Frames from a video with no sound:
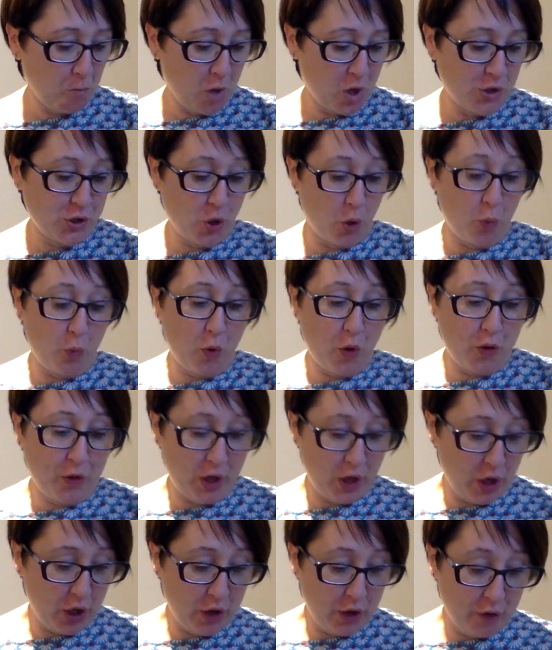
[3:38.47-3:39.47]
So
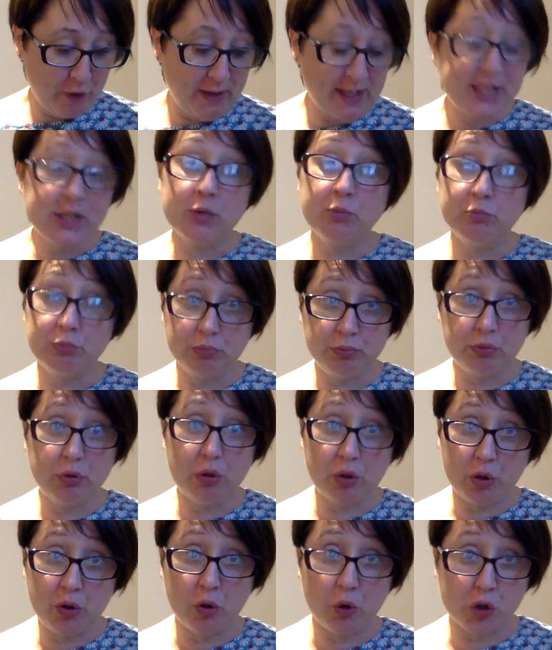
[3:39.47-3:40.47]
there is some
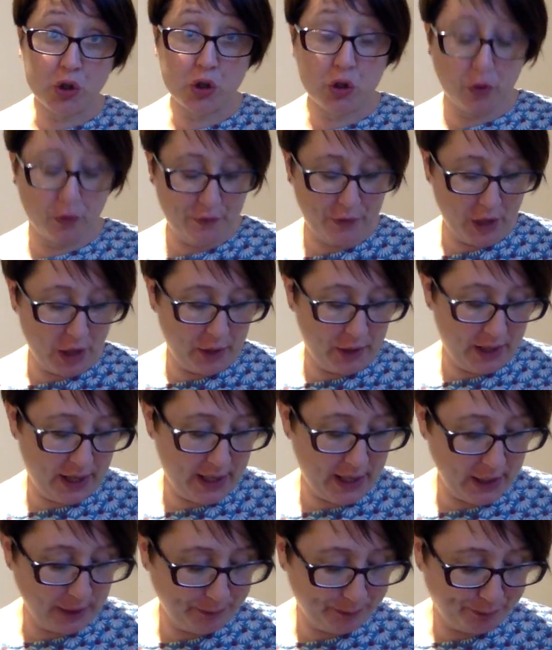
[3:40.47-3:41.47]
good stuff down
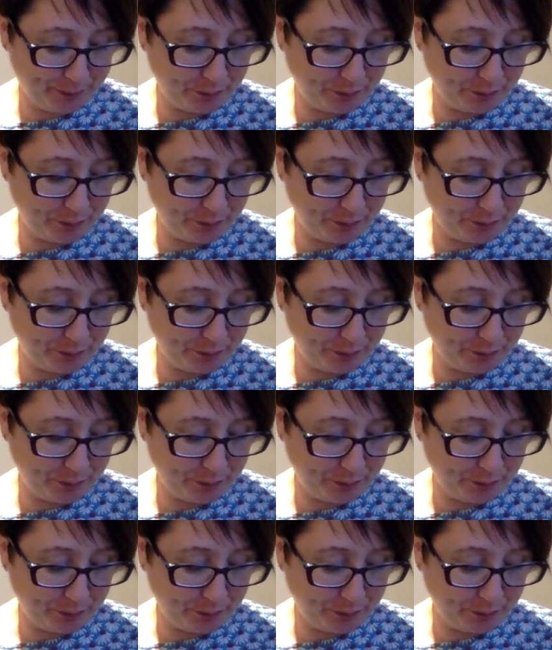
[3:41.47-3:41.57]
here,